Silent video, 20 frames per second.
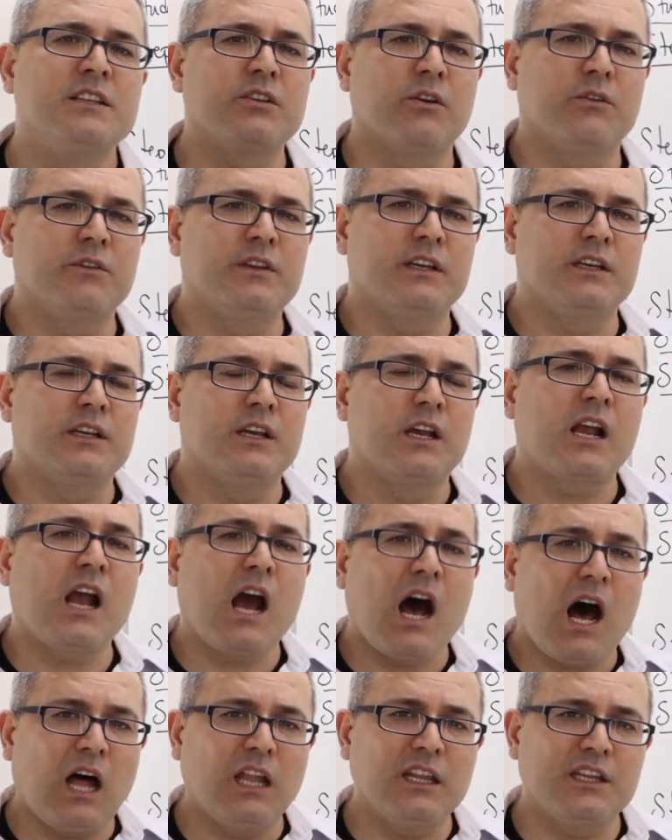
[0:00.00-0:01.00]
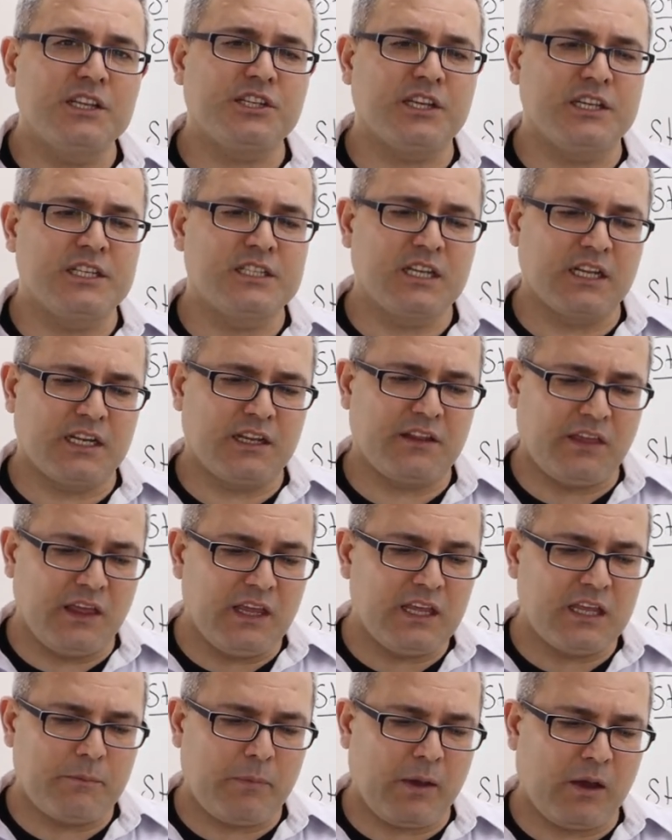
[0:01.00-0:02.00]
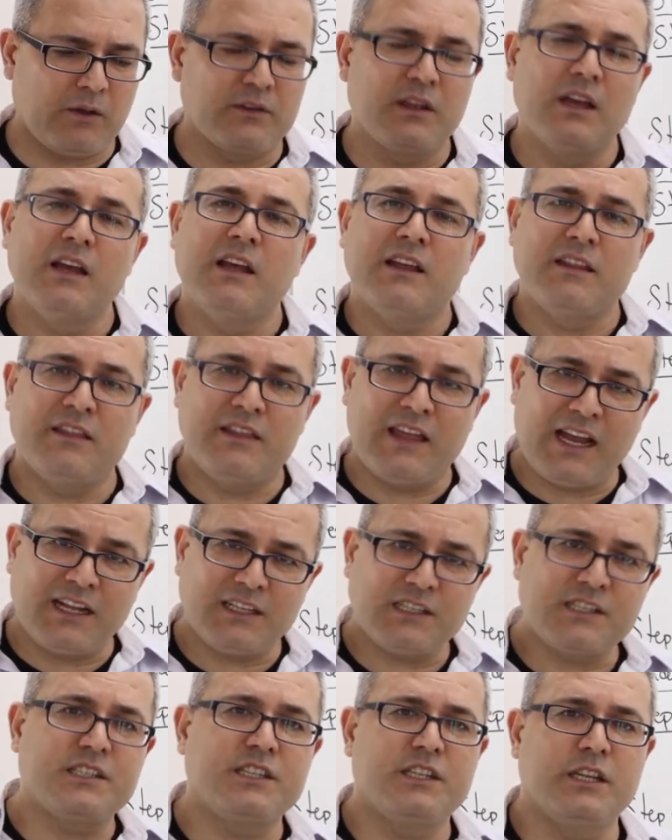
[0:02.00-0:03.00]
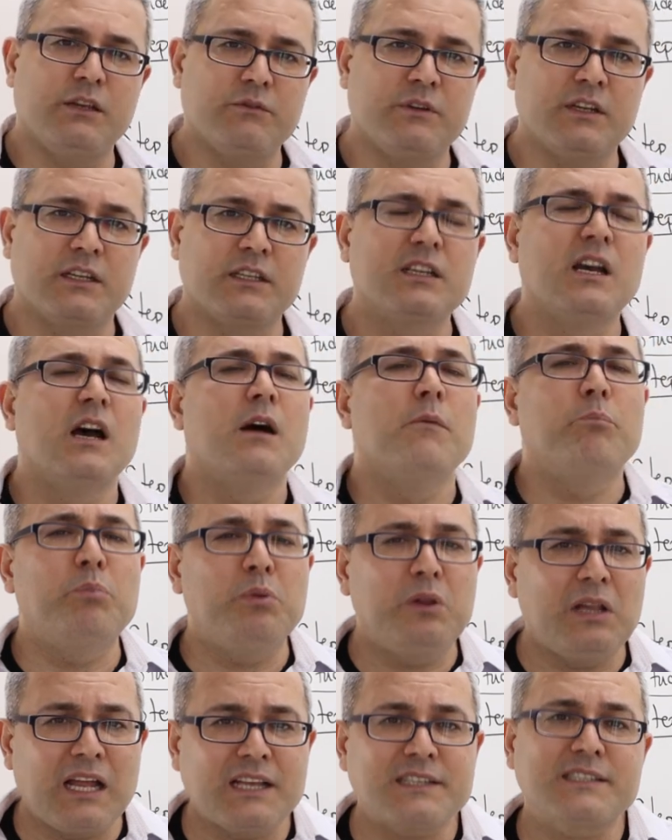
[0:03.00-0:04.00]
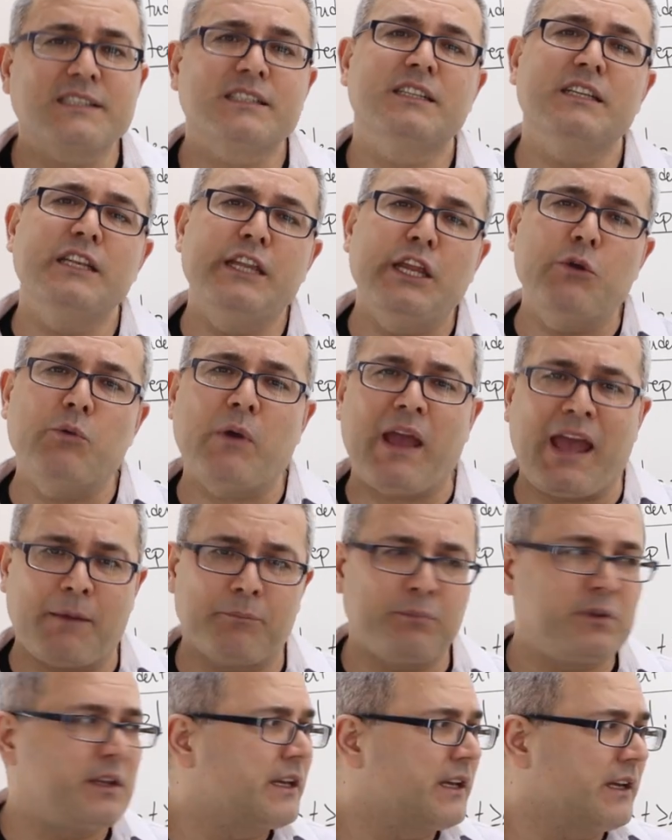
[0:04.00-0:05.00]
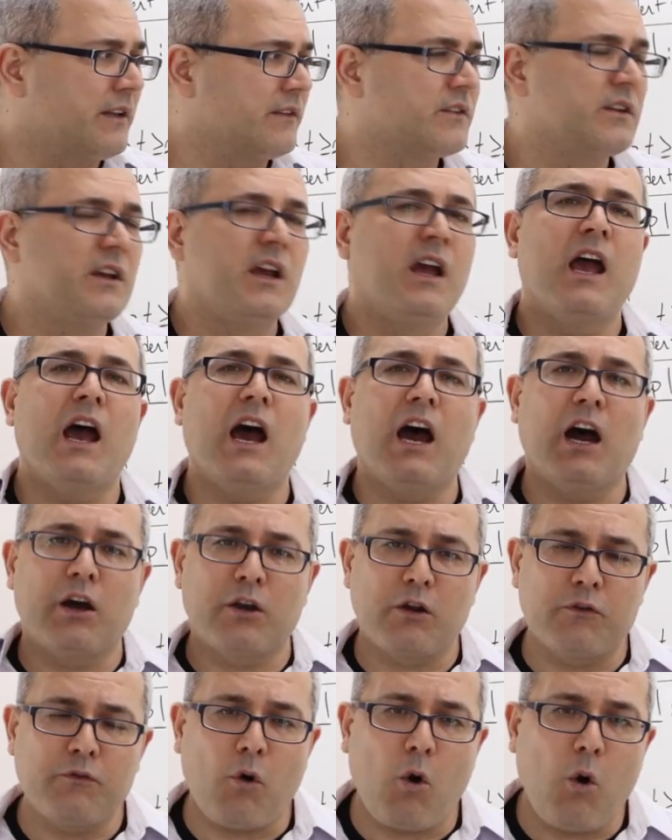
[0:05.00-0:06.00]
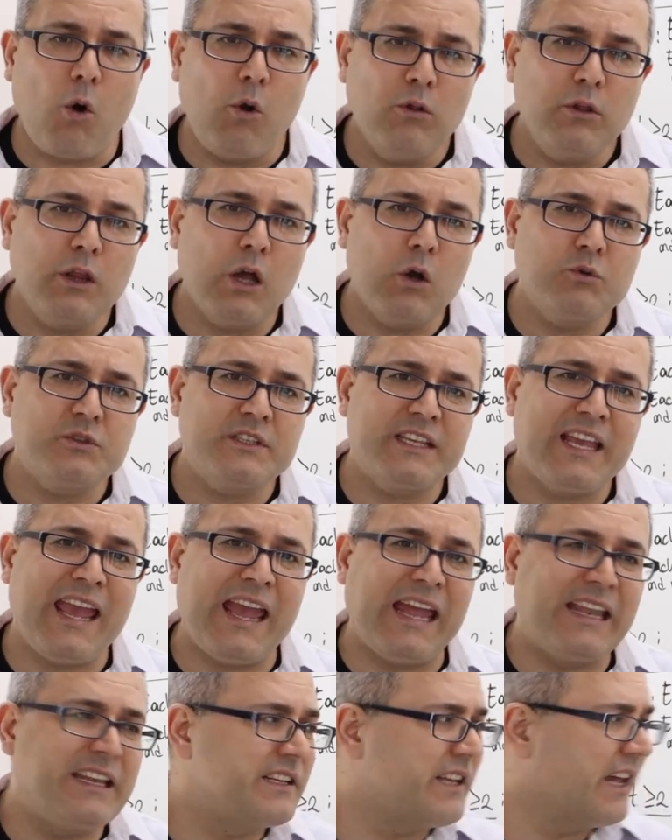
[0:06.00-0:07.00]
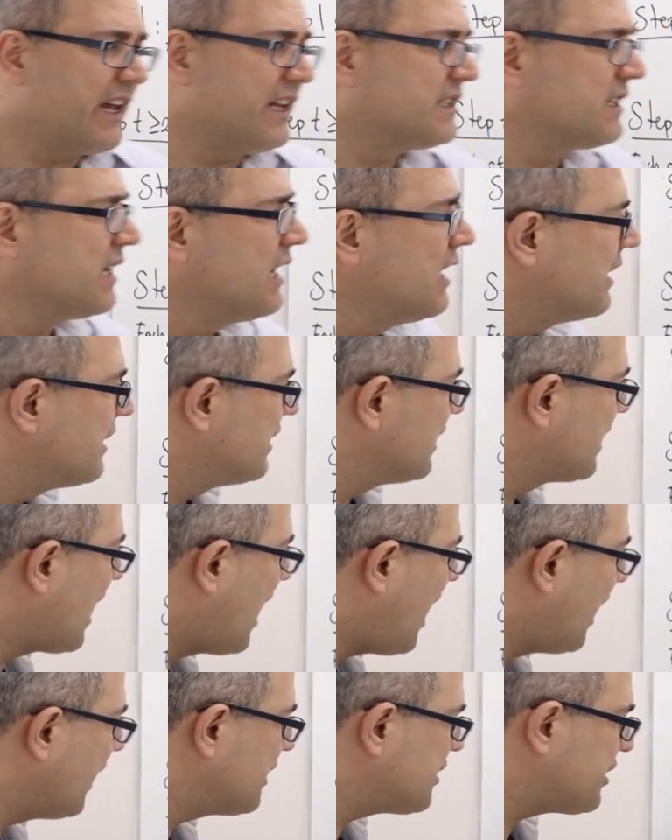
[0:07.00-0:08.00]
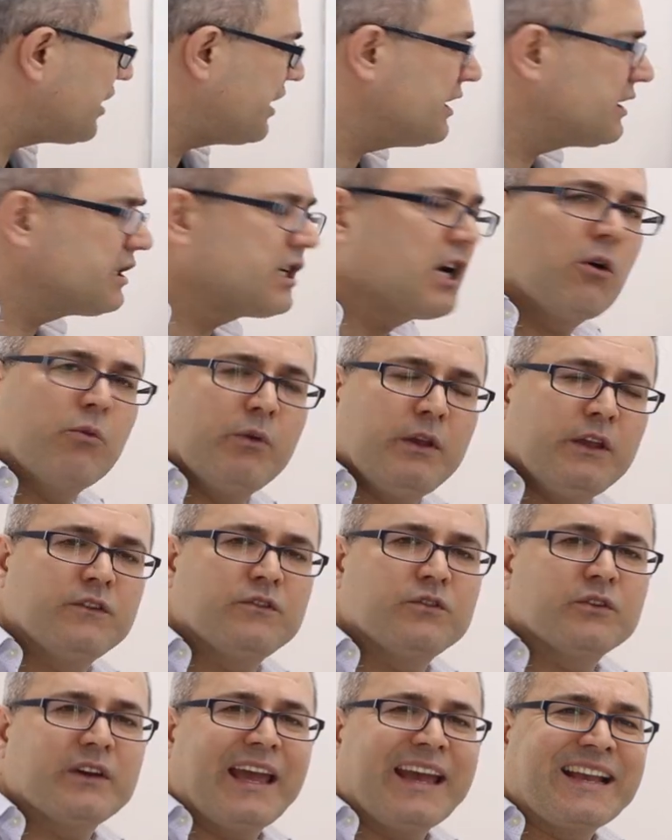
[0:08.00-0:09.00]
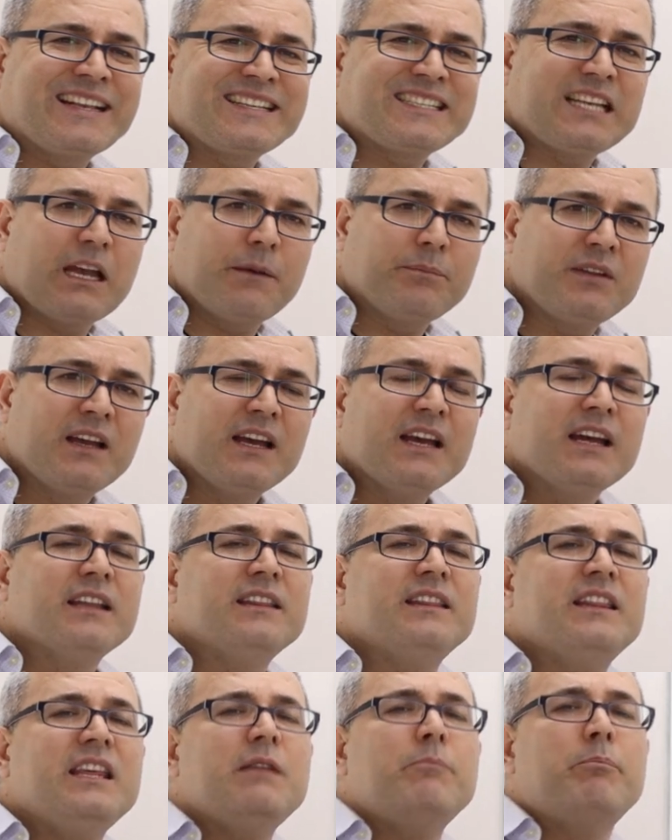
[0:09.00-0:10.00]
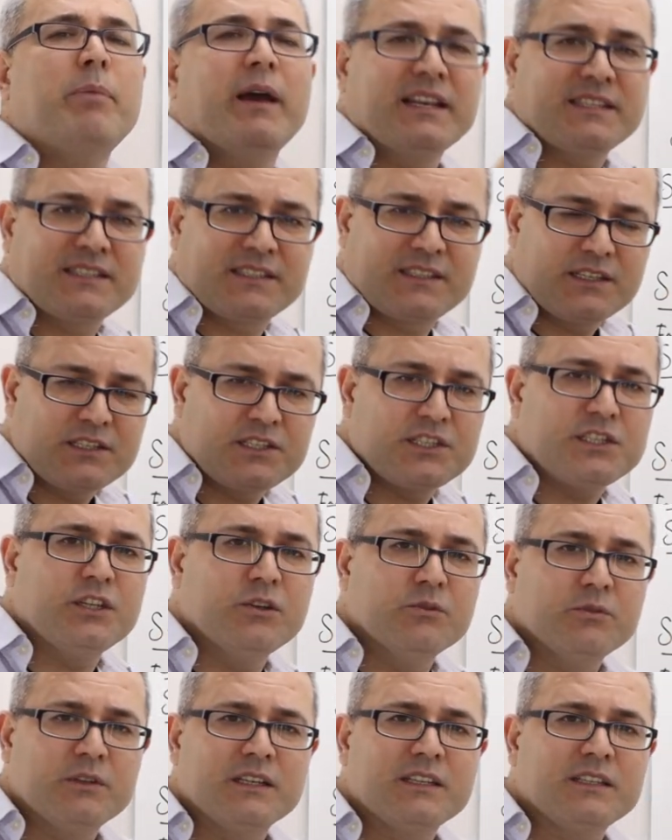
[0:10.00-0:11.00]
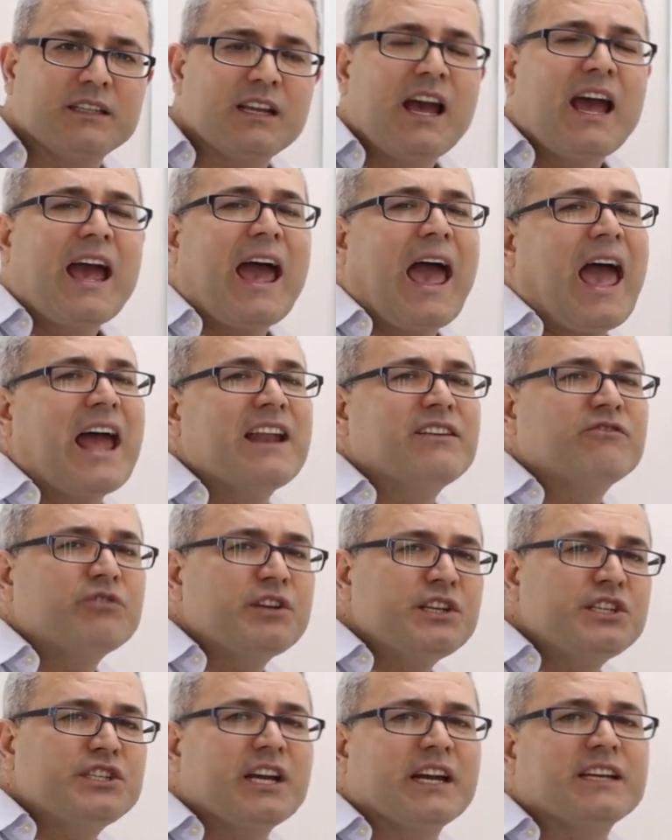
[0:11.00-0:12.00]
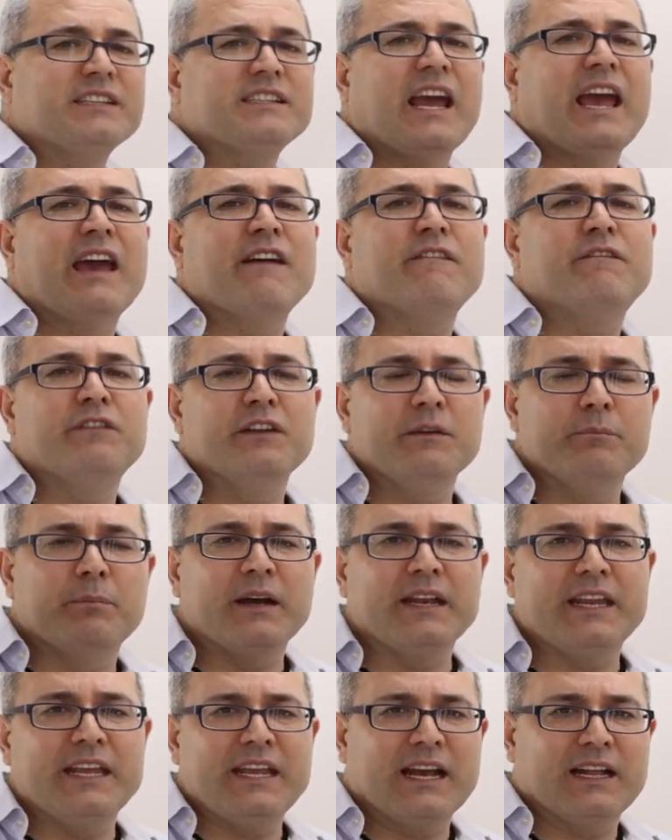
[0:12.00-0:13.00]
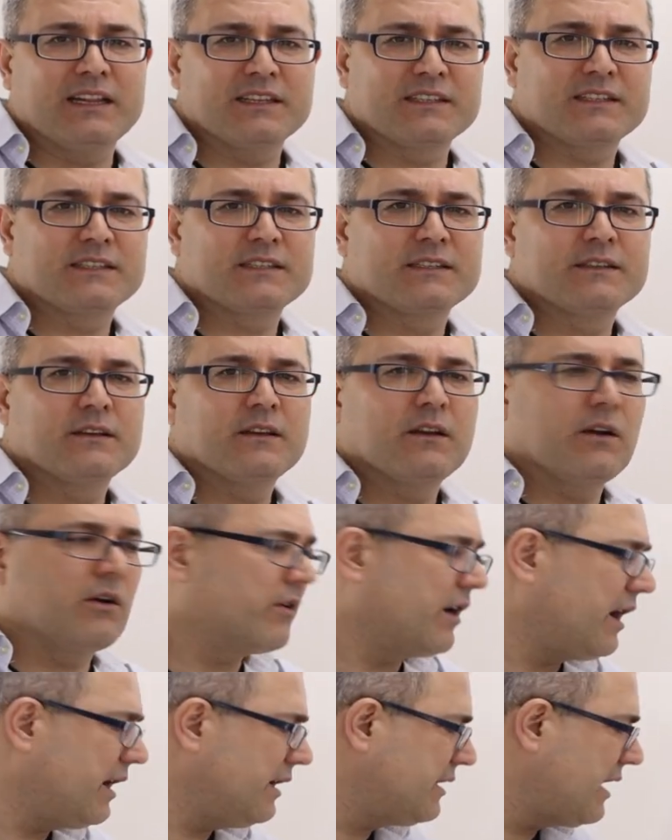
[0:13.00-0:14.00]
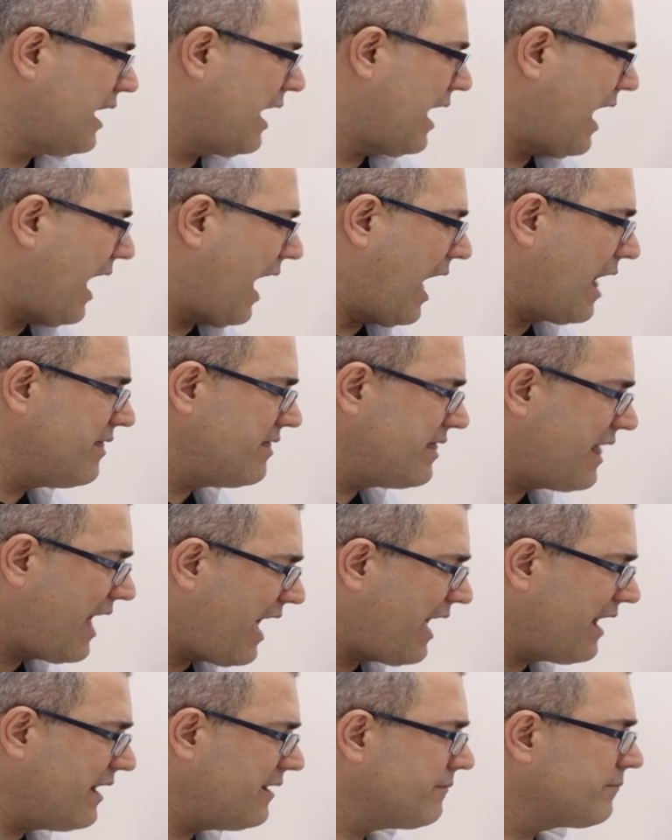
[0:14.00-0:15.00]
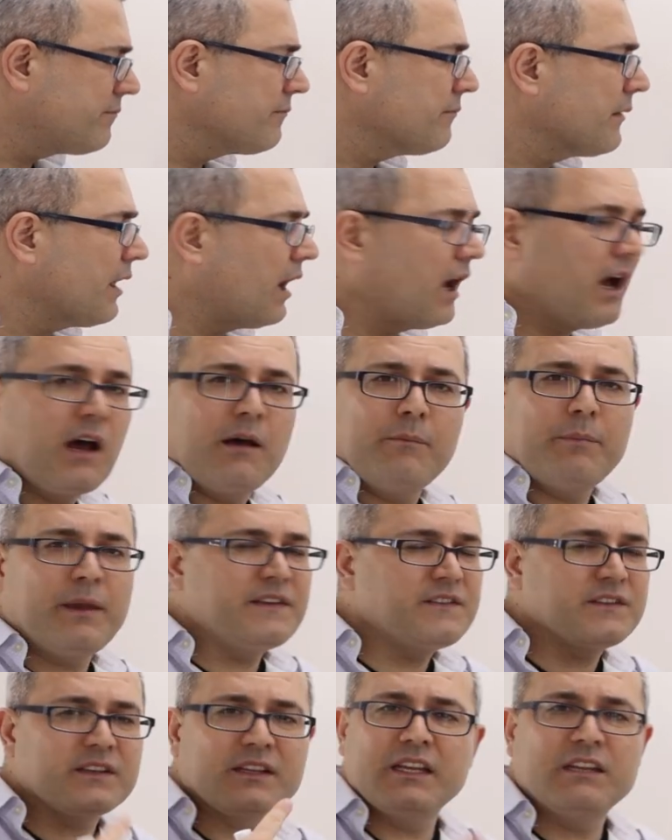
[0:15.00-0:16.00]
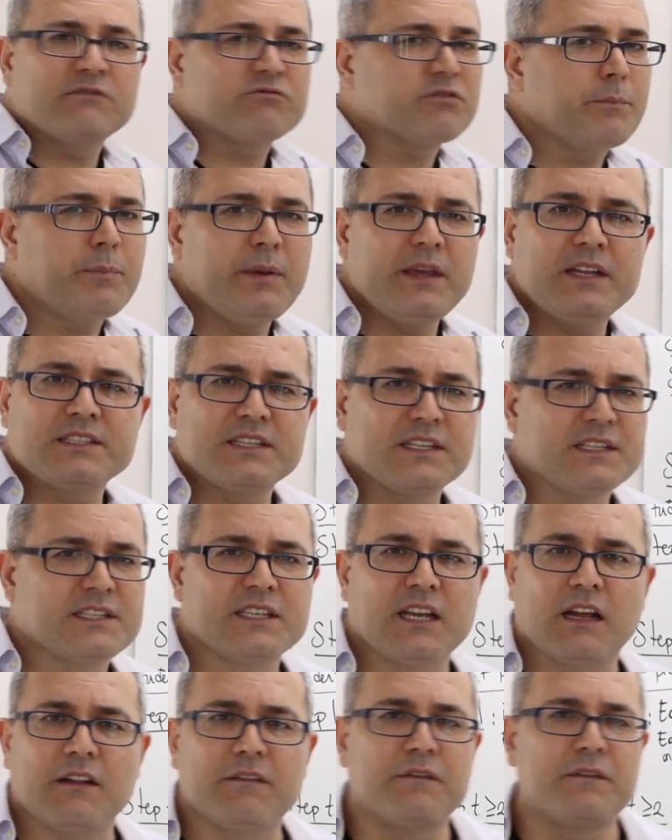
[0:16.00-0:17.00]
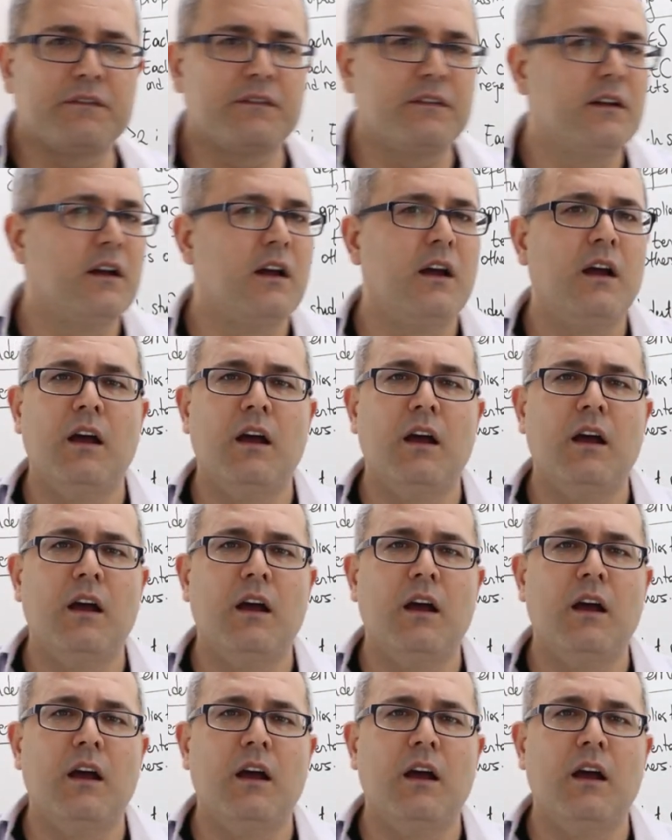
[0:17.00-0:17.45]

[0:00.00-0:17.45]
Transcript: So the college is going to think about that student plus the new applicant. Out of all those candidates, the college is going to accept the best student and reject everybody else. All right? And then uh, basically it repeats itself.